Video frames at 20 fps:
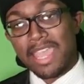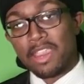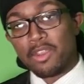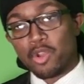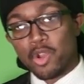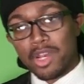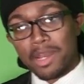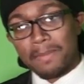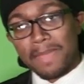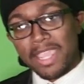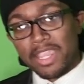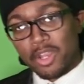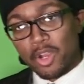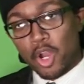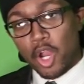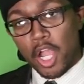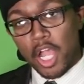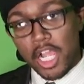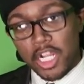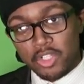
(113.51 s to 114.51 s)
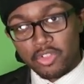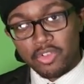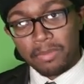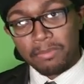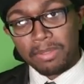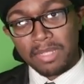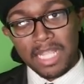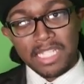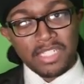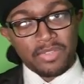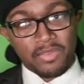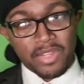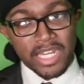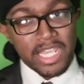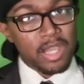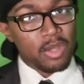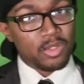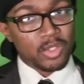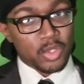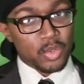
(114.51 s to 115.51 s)
that you're gonna make your one hundred plus
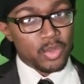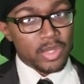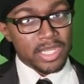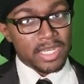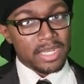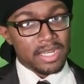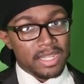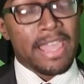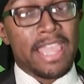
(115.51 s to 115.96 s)
videos on